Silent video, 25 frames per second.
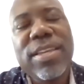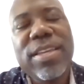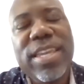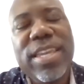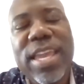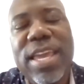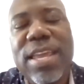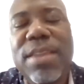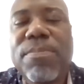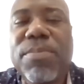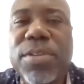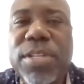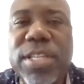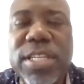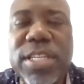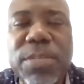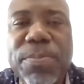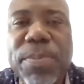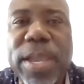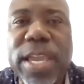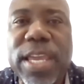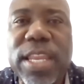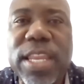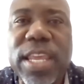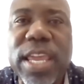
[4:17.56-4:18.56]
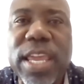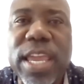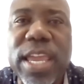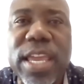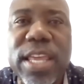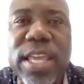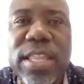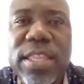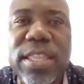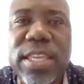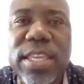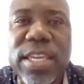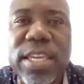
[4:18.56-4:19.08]
can participate
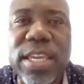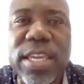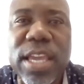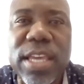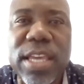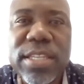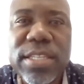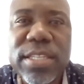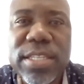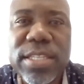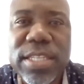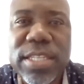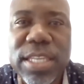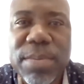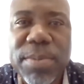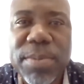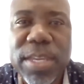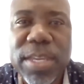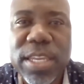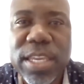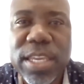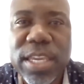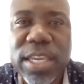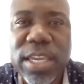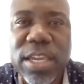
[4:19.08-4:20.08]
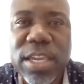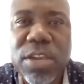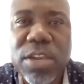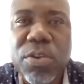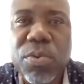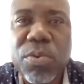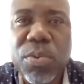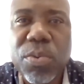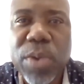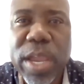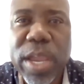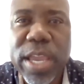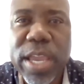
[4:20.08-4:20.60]
in the CBD
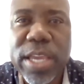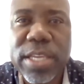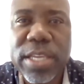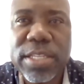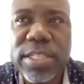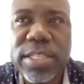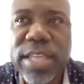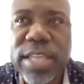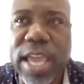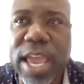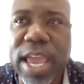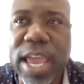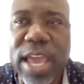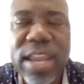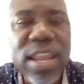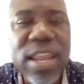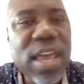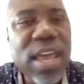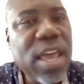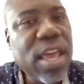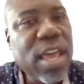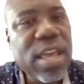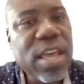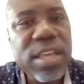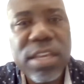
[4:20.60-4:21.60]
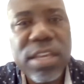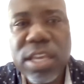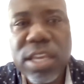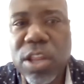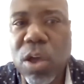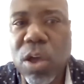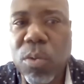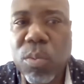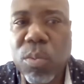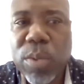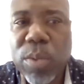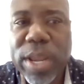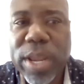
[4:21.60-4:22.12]
craze. And, you
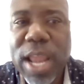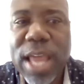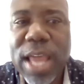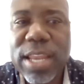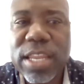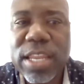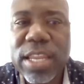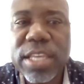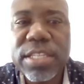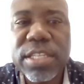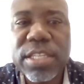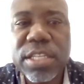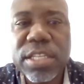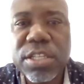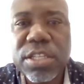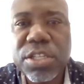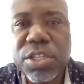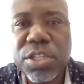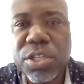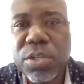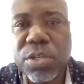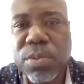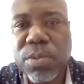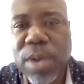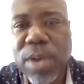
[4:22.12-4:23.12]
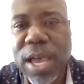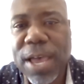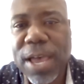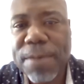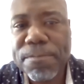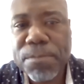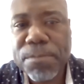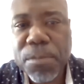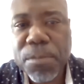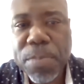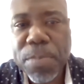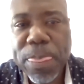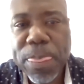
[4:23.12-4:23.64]
know, when I listened to
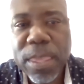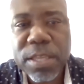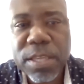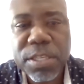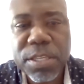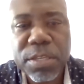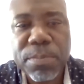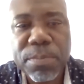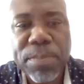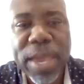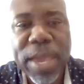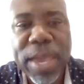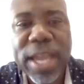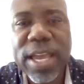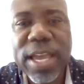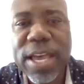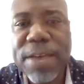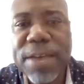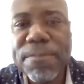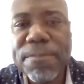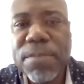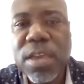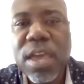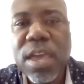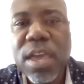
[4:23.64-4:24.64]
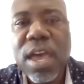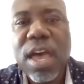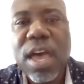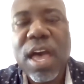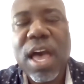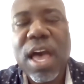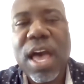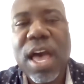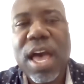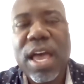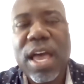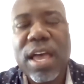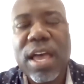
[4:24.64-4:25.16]
Becca,
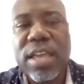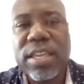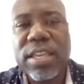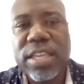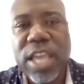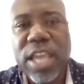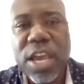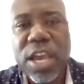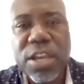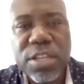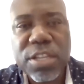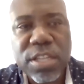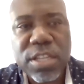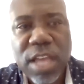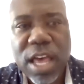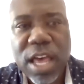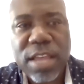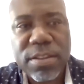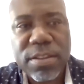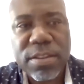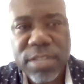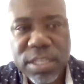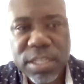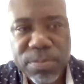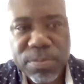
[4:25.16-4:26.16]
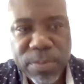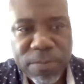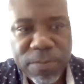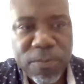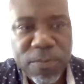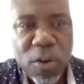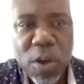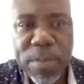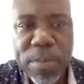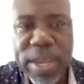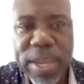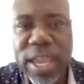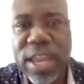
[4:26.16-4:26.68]
just
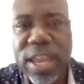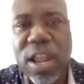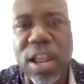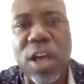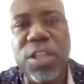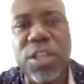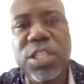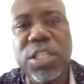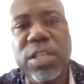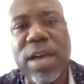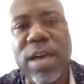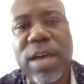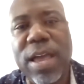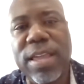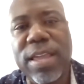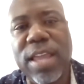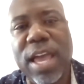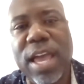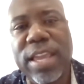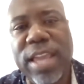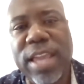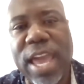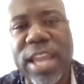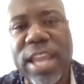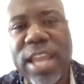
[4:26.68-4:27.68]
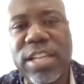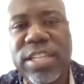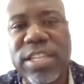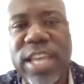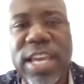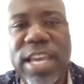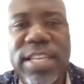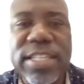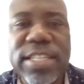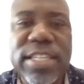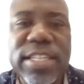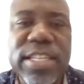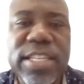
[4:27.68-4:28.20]
before me, and also I got a
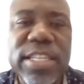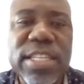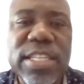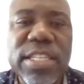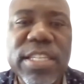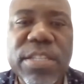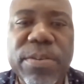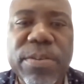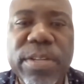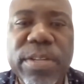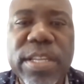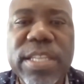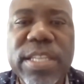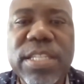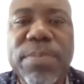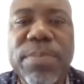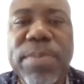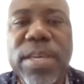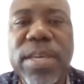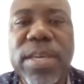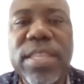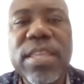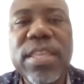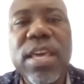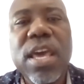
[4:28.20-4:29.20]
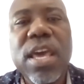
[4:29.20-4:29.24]
chance to listen to Elizabeth.